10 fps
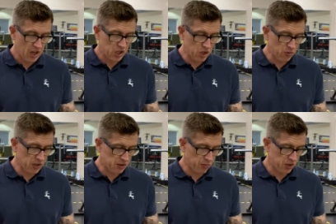
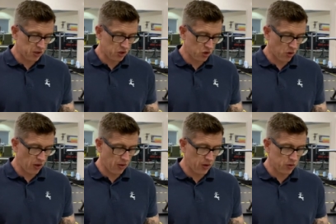Units must ensure
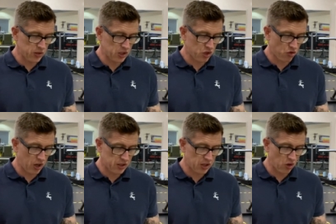that those
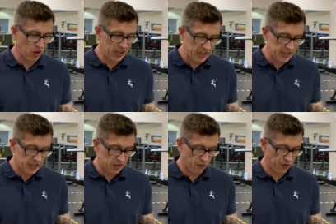instructing or
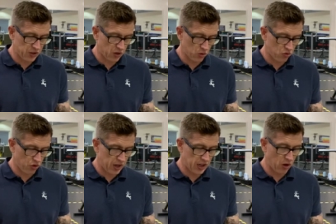leading to physical
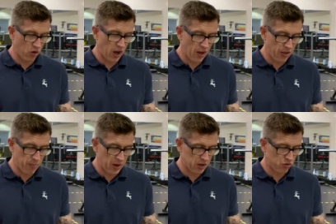training or other
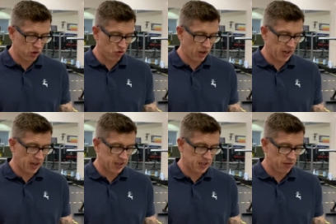military training
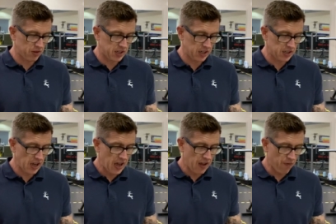activities
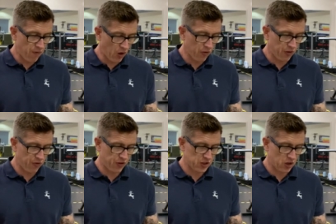involving
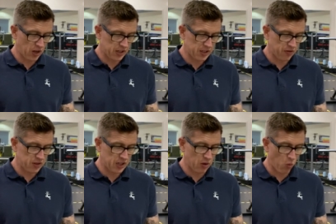physical
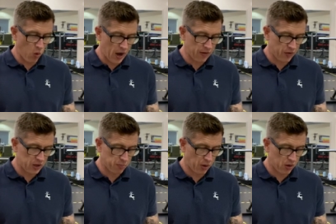activity are aware of this
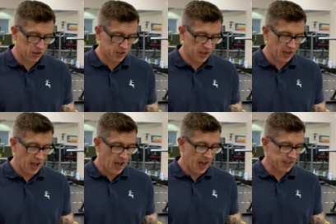policy
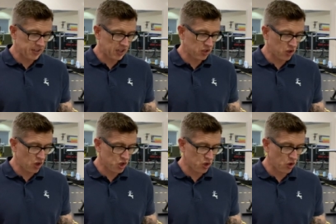as an
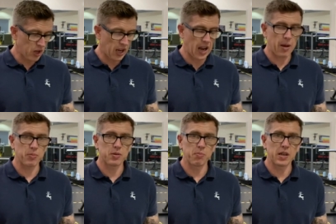exertional
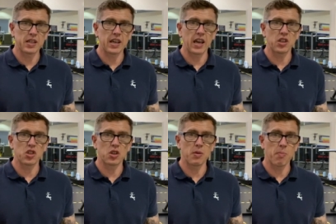collapse
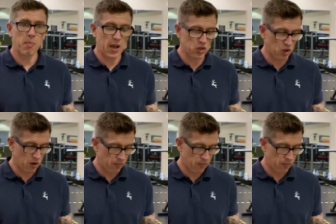mitigation measure.